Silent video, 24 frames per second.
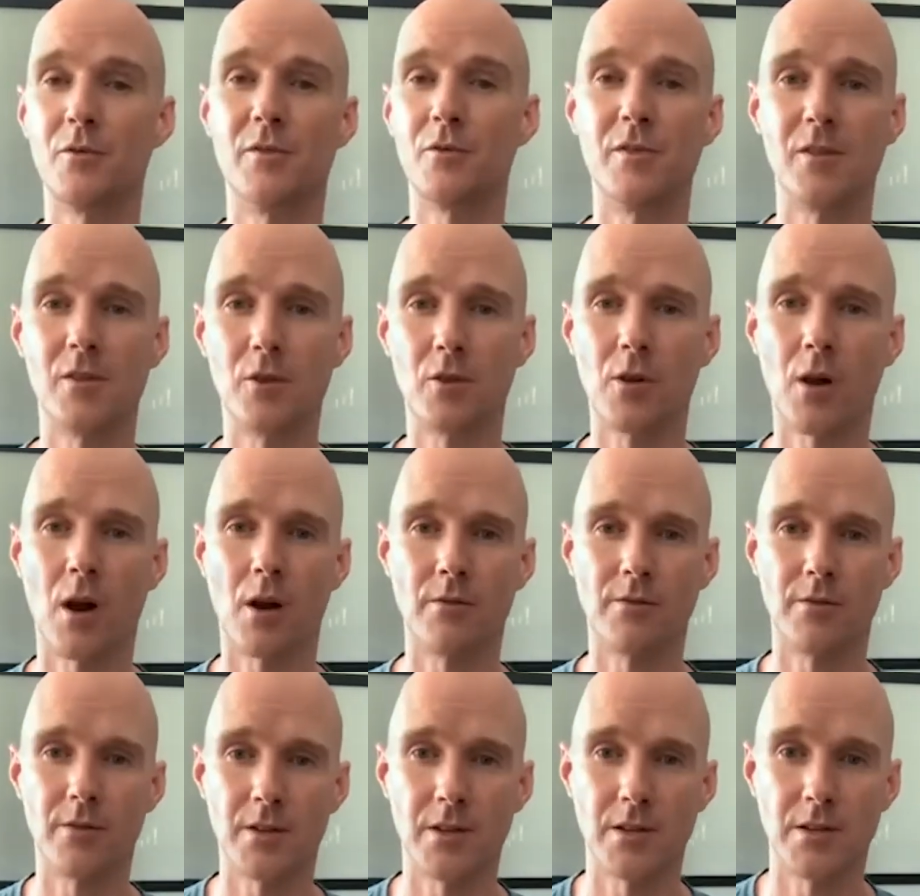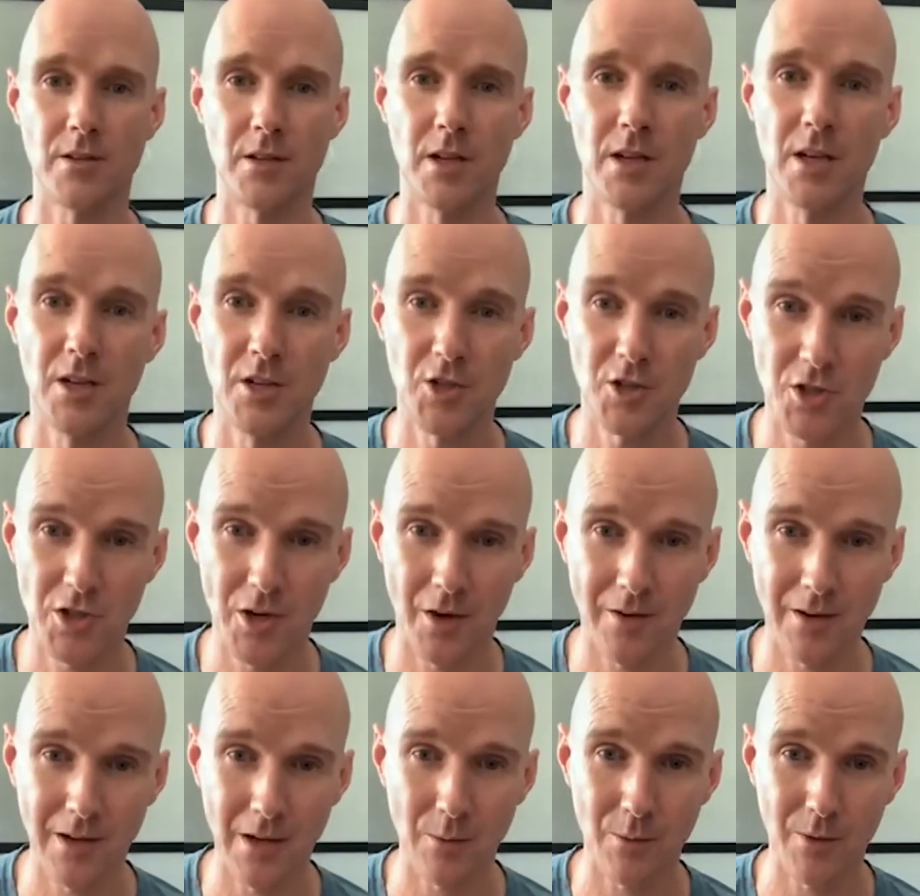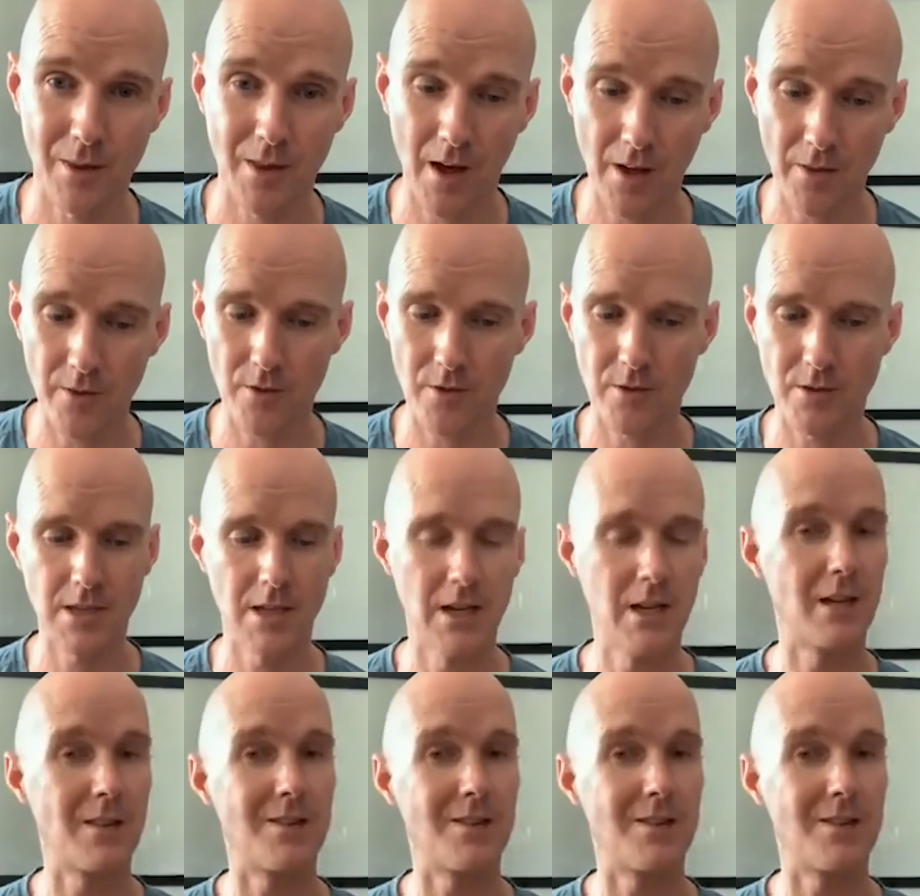feel confident sharing it with others,